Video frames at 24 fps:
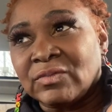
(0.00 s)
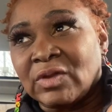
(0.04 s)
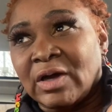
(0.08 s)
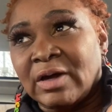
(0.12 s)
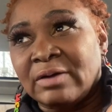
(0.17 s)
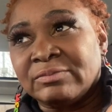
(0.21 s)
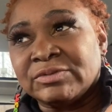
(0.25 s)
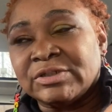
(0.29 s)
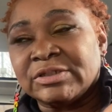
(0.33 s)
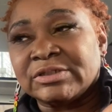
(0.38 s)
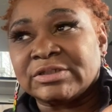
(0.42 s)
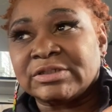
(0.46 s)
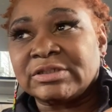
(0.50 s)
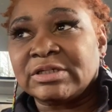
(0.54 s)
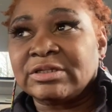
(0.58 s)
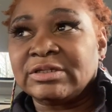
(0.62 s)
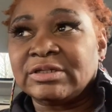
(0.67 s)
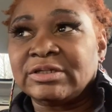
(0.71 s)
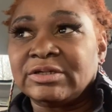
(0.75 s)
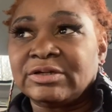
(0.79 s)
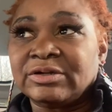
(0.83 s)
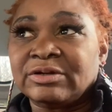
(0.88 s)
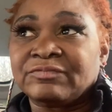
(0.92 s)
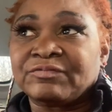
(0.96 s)
just sitting
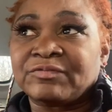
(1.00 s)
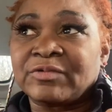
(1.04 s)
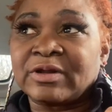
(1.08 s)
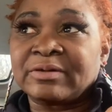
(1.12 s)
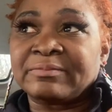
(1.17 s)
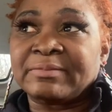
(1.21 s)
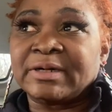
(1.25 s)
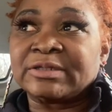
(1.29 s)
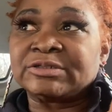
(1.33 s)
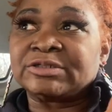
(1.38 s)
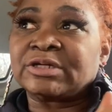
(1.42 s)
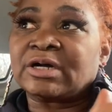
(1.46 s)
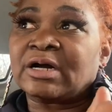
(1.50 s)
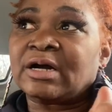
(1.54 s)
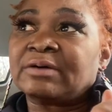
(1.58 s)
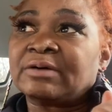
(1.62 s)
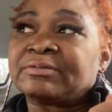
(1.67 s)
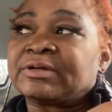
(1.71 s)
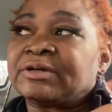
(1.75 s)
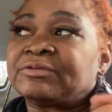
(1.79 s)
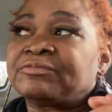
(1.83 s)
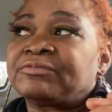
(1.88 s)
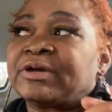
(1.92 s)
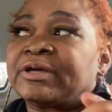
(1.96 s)
here in front of my job
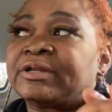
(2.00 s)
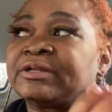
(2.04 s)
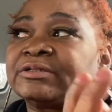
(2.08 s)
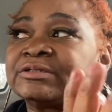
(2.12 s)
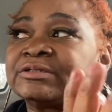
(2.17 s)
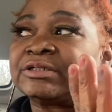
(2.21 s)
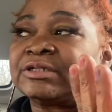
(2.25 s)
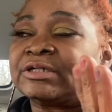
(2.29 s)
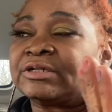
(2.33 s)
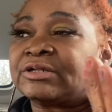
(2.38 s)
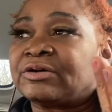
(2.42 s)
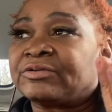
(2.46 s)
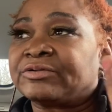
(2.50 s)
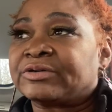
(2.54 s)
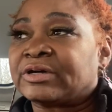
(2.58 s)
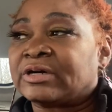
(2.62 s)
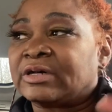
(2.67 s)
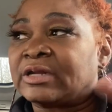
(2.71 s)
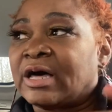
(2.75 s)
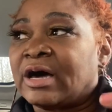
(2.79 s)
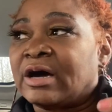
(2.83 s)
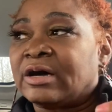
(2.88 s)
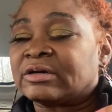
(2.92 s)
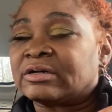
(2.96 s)
getting ready to on the
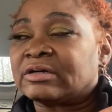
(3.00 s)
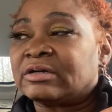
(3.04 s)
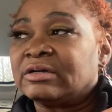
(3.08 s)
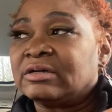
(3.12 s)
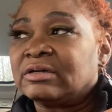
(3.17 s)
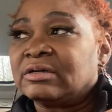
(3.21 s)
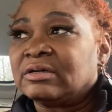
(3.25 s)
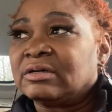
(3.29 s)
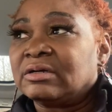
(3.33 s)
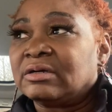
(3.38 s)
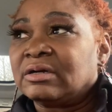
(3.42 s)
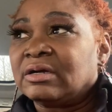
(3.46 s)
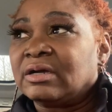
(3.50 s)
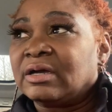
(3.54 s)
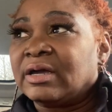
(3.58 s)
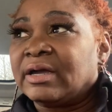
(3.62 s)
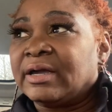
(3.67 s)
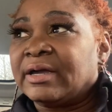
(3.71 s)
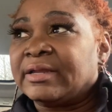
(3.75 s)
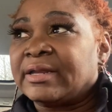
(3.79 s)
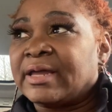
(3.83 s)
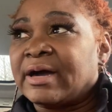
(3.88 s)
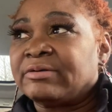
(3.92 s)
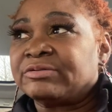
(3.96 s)
clock.
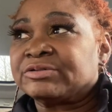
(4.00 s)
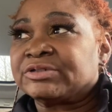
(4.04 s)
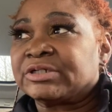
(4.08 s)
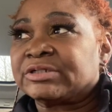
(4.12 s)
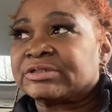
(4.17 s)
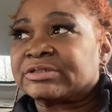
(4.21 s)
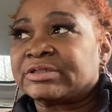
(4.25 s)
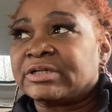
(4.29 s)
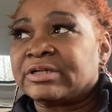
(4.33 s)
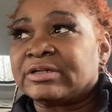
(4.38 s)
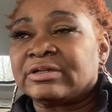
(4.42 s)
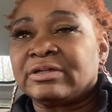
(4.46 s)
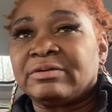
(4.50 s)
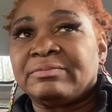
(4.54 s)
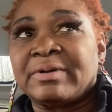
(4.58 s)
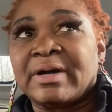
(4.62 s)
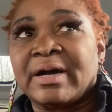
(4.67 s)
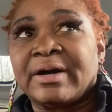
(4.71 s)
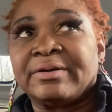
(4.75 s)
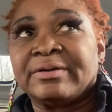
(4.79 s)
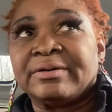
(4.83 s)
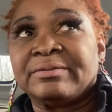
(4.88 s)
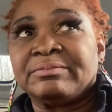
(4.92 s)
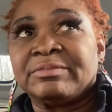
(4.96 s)
And I was just thinking
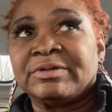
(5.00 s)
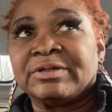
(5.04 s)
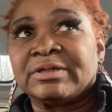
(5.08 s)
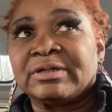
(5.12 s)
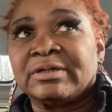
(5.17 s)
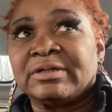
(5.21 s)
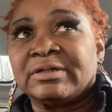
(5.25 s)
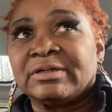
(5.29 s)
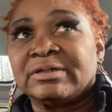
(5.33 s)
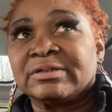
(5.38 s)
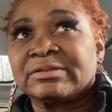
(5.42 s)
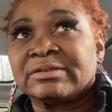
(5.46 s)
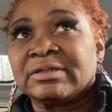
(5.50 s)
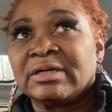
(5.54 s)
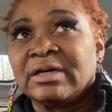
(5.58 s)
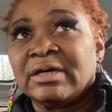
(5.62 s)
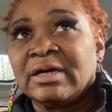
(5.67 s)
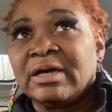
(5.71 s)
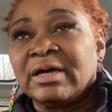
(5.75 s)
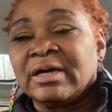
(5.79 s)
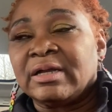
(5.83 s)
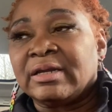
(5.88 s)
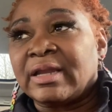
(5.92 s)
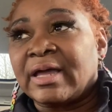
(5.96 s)
about it because,
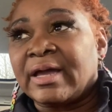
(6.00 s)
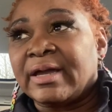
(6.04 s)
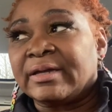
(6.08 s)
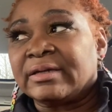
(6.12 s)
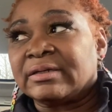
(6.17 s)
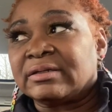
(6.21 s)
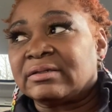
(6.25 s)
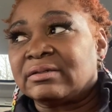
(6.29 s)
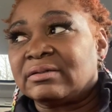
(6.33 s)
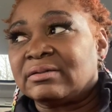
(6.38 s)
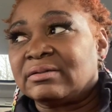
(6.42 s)
like,